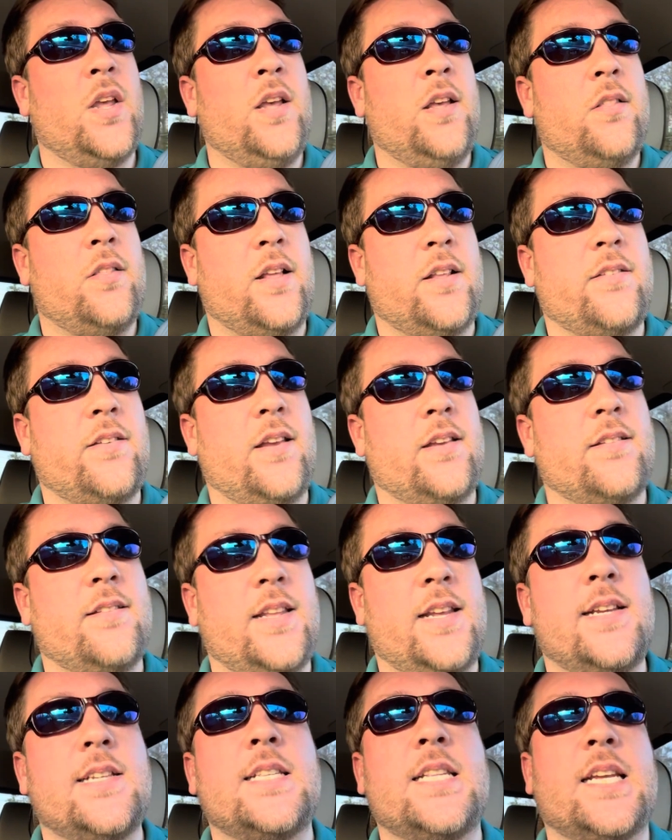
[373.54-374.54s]
that says
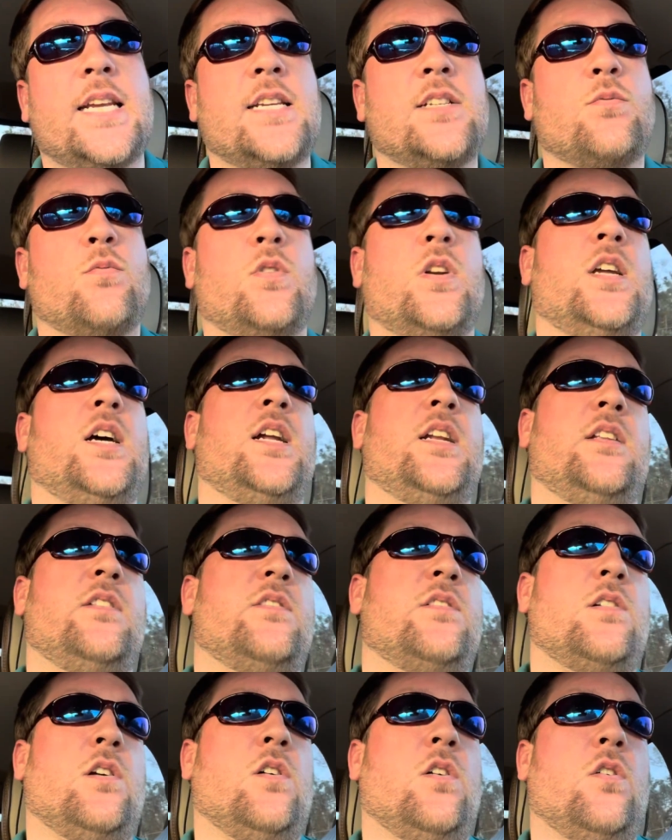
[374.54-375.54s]
these things were not
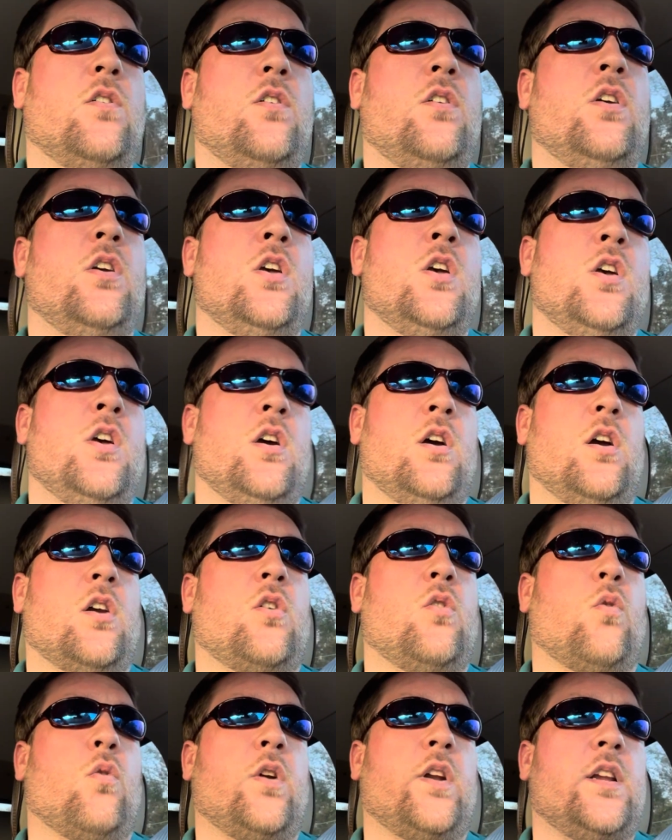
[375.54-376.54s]
installed
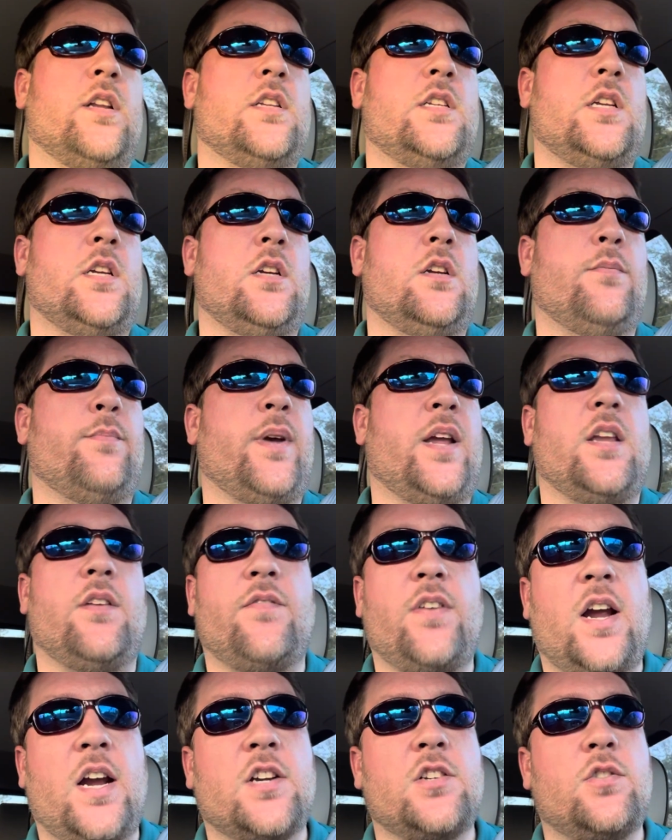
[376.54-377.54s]
according to
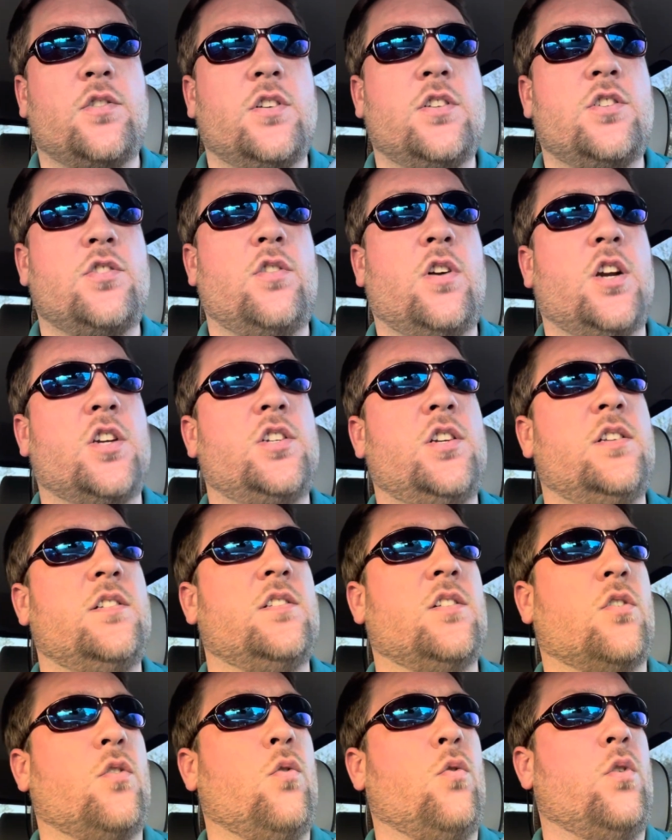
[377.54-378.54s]
manufacturer instructions,
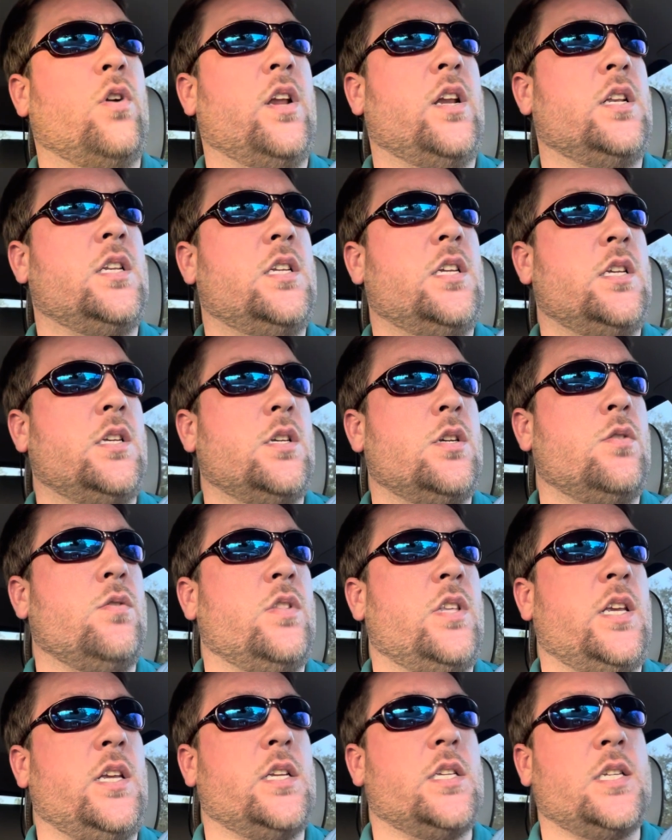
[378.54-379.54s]
according to
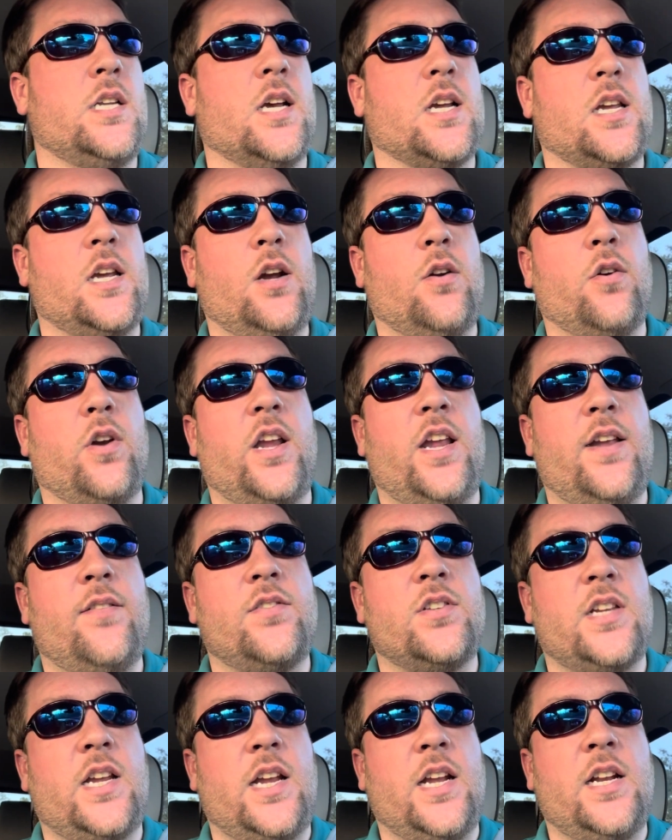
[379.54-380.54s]
the stucco or
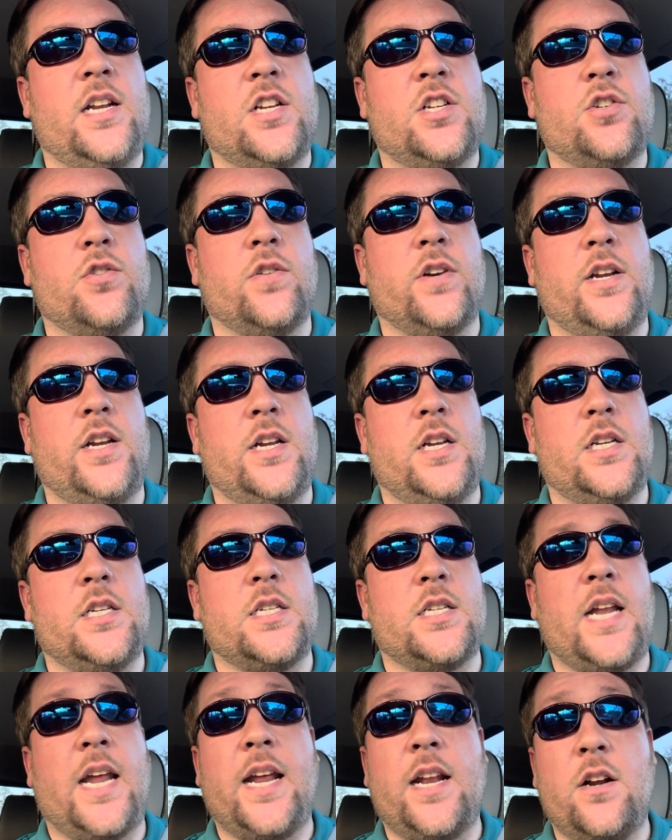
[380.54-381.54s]
EIFS industry
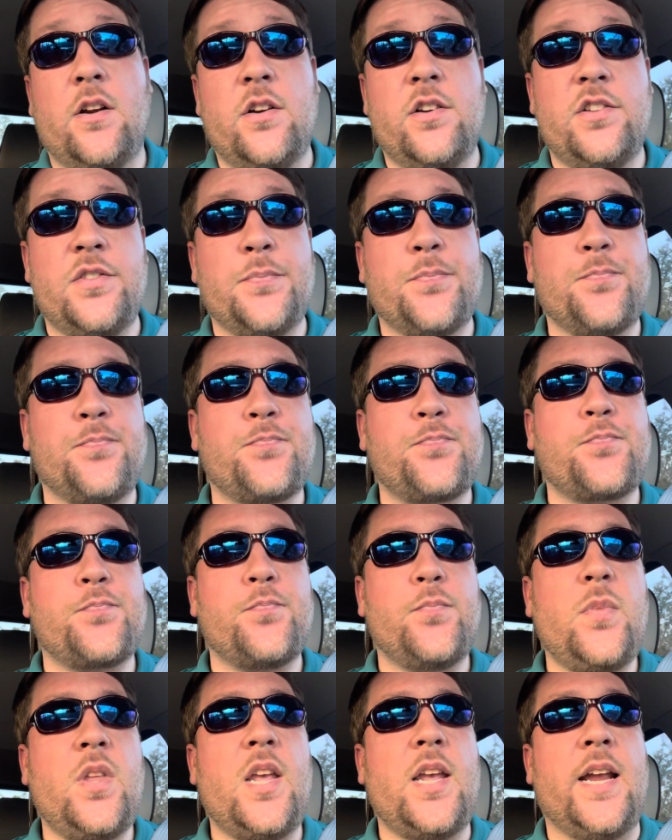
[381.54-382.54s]
standards.
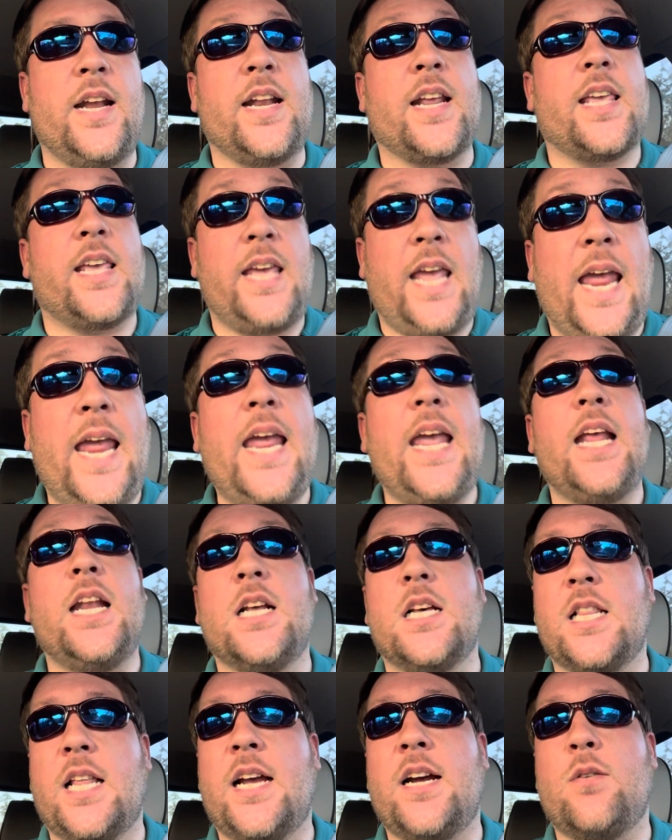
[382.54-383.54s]
And it can
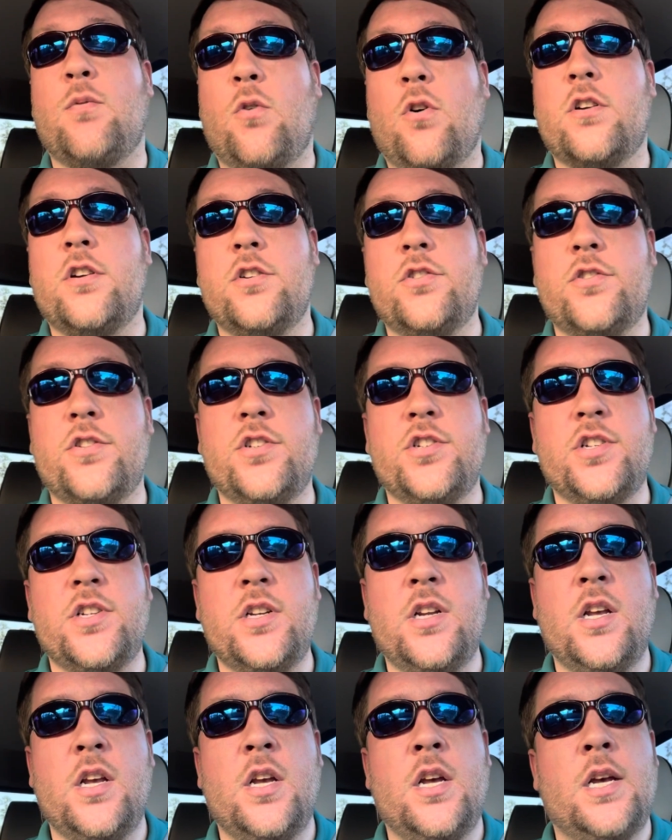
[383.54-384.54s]
allow water
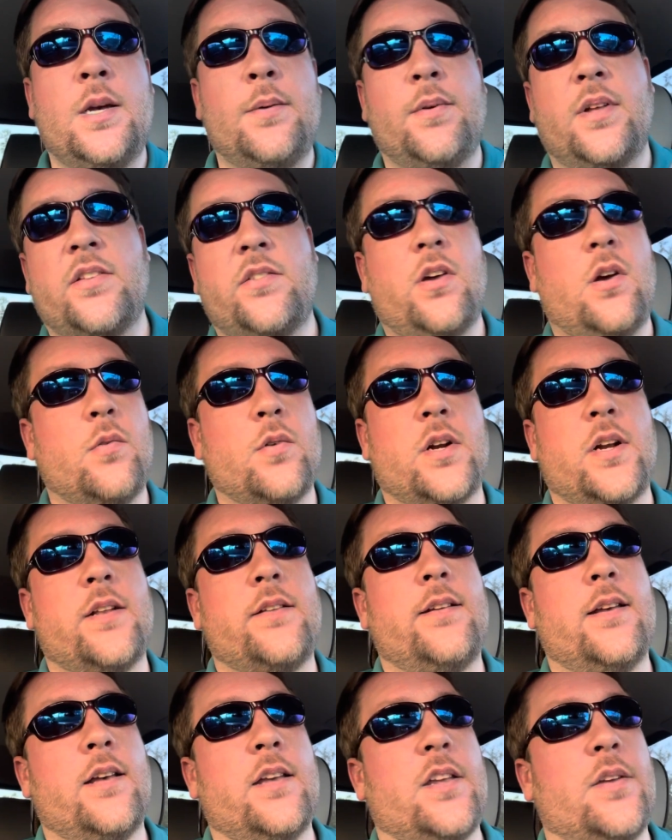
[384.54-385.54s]
intrusion, but that's all we're going
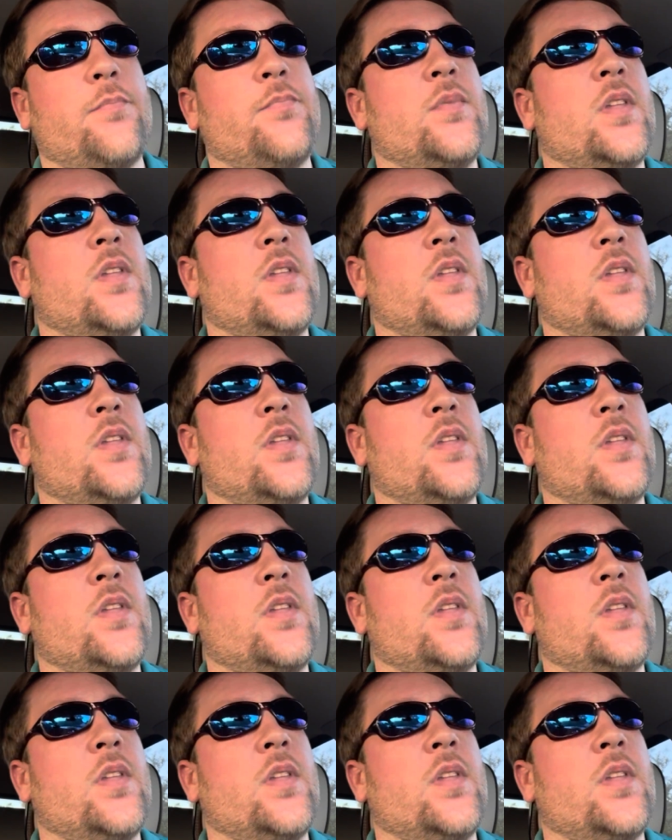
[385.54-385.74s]
to tell you.